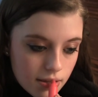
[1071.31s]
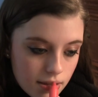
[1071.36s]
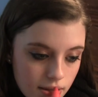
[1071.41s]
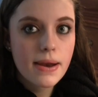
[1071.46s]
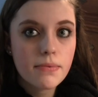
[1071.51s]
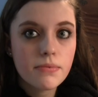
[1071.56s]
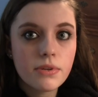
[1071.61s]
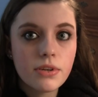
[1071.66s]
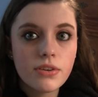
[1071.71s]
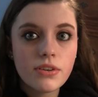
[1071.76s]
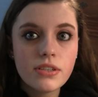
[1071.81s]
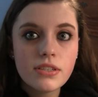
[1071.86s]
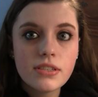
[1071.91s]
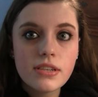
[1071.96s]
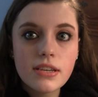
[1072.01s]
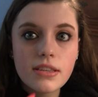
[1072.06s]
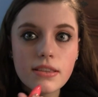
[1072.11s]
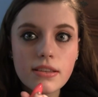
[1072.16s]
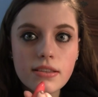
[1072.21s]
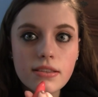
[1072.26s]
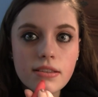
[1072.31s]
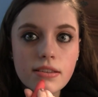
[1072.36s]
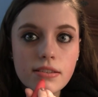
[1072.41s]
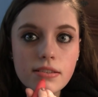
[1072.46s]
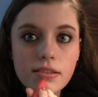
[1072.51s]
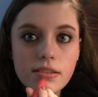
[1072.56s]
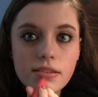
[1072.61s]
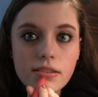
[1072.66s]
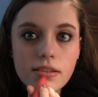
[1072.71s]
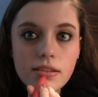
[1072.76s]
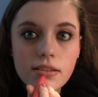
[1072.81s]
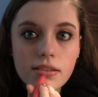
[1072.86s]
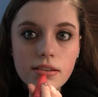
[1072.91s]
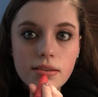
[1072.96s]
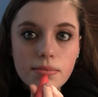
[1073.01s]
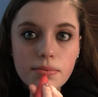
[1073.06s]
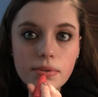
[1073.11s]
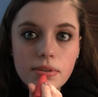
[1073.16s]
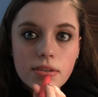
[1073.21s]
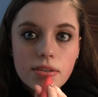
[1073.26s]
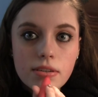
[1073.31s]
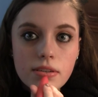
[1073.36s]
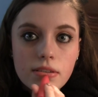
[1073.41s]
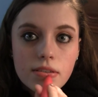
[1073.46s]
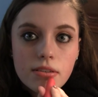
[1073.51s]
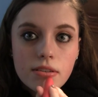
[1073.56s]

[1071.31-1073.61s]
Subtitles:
And I'm noticing that this is a little bit